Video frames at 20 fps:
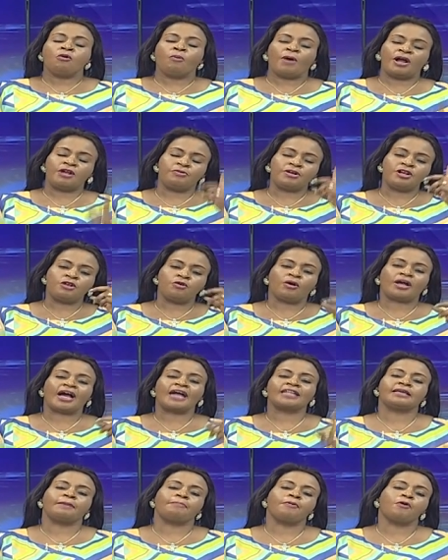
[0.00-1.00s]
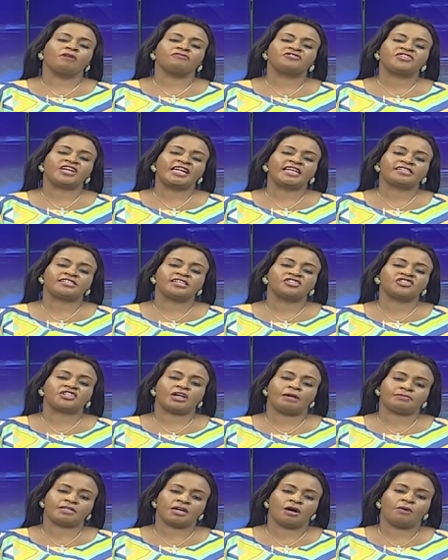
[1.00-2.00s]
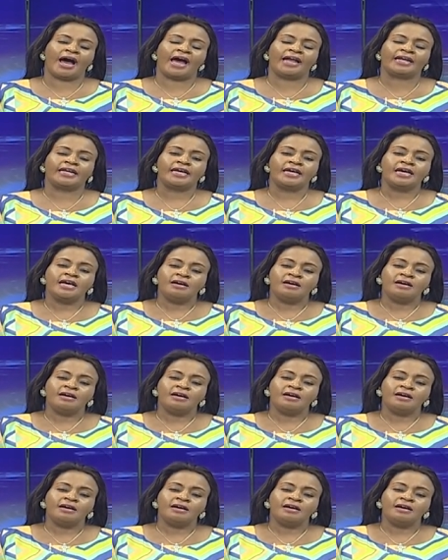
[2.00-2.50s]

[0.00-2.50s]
When we look at the book of Genesis, chapter 1,